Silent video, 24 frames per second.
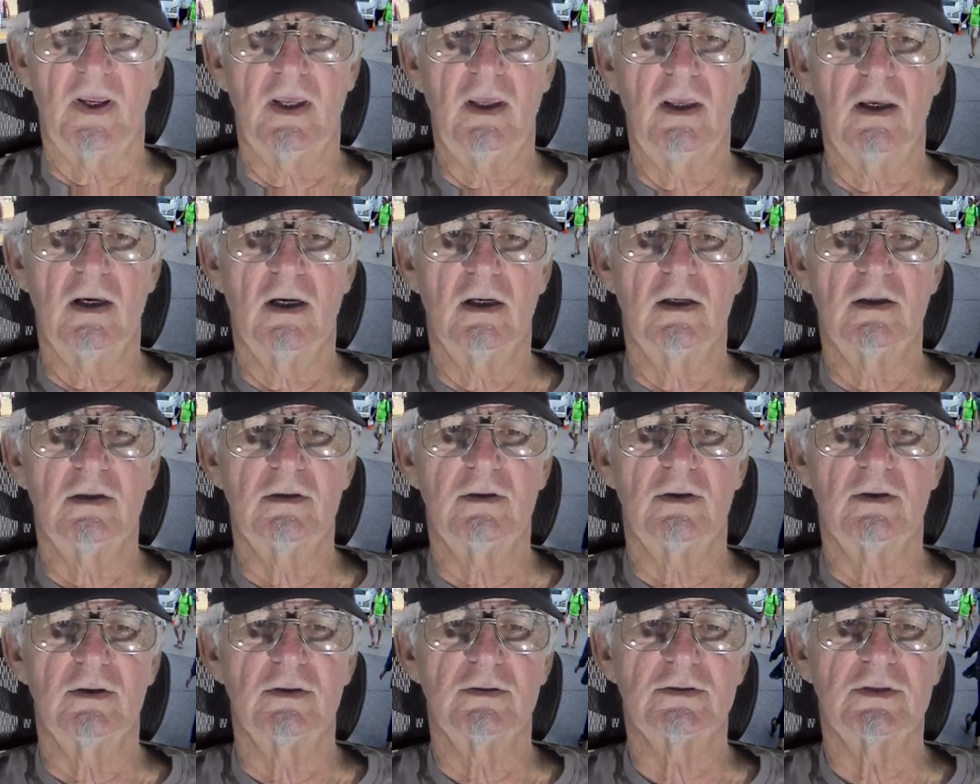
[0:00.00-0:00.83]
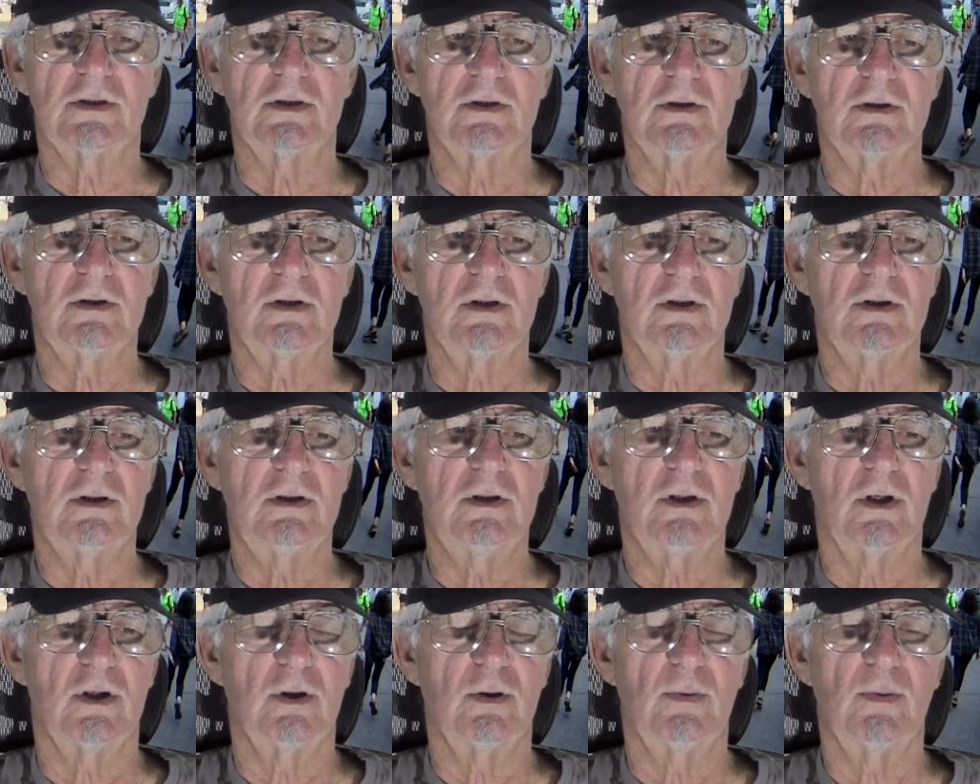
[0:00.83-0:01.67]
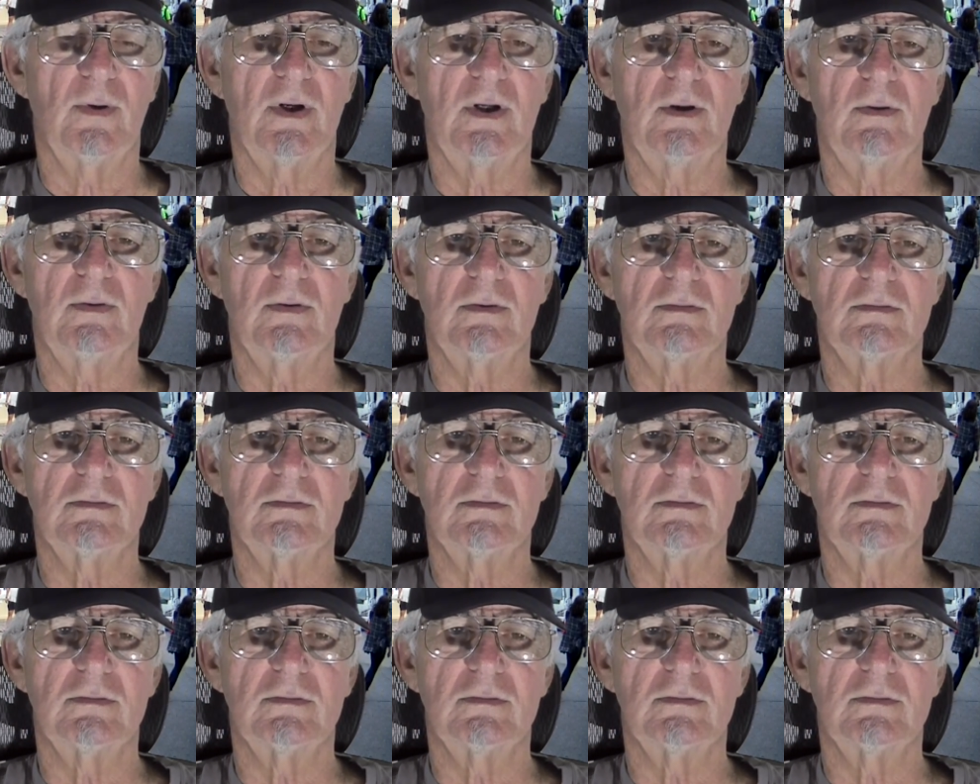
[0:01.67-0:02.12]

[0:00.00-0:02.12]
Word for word: a, uh, a uh, you know a